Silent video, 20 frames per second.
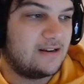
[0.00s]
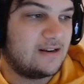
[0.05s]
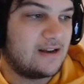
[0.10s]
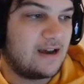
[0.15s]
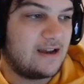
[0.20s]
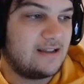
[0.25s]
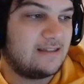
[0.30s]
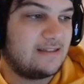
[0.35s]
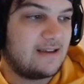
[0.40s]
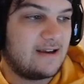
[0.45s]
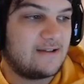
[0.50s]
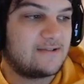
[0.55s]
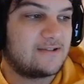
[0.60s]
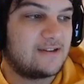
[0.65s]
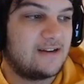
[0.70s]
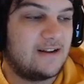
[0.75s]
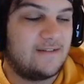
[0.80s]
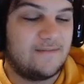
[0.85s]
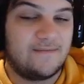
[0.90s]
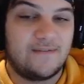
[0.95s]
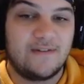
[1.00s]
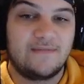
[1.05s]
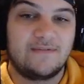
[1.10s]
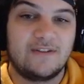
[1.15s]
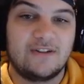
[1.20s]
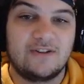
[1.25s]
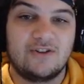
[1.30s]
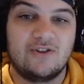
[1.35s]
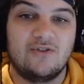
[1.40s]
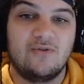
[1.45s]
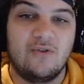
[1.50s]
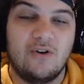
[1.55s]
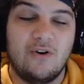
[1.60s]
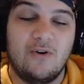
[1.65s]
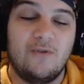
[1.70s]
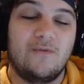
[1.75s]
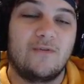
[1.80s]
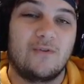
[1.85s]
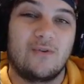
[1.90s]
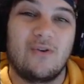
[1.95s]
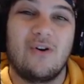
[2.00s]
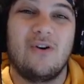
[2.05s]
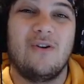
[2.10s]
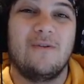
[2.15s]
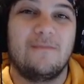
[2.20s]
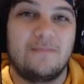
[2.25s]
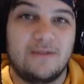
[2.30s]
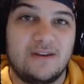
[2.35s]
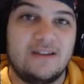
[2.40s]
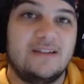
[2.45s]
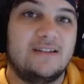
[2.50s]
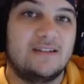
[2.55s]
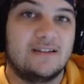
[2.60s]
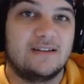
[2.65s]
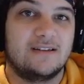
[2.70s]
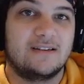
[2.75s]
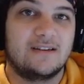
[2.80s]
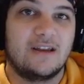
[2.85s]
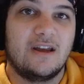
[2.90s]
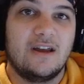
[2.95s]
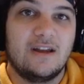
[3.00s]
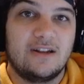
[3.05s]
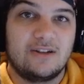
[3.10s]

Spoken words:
9,052 overall pieces